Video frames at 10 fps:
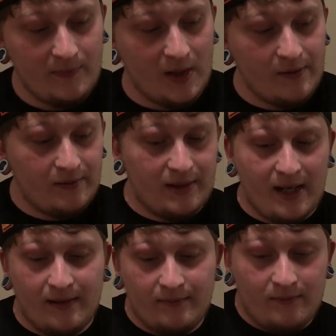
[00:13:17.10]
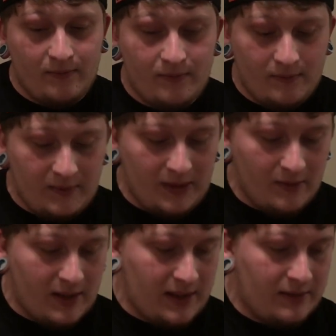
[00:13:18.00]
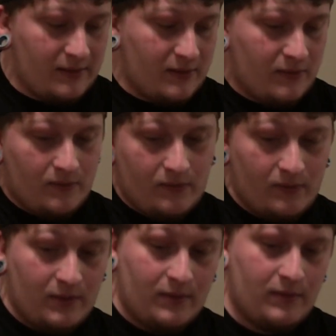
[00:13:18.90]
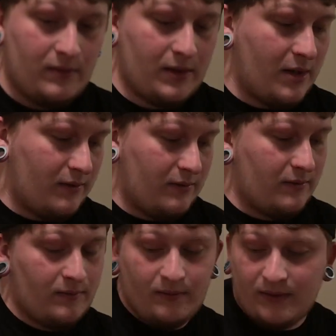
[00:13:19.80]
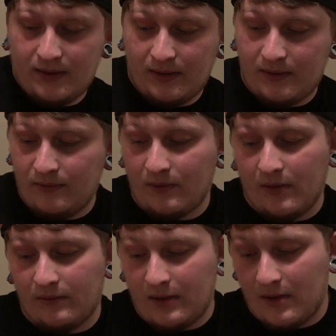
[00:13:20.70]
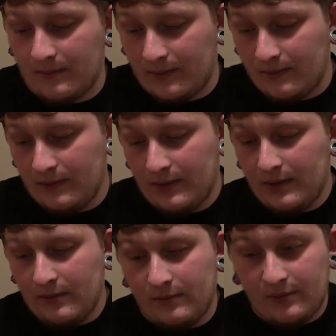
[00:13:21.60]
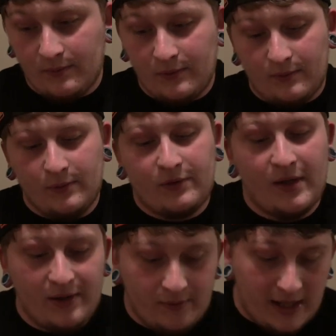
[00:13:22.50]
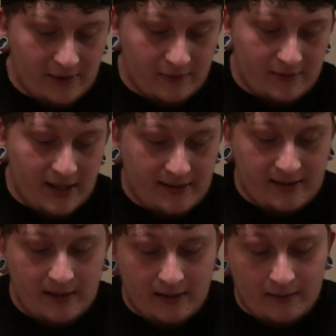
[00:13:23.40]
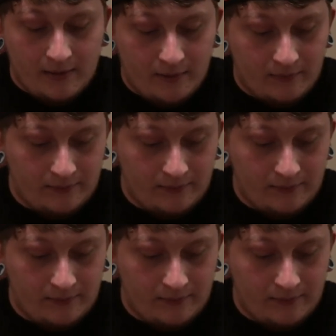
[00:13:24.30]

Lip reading: other than that, we can go ahead and do another 2-card combo. We'll try to do an actual test hand though.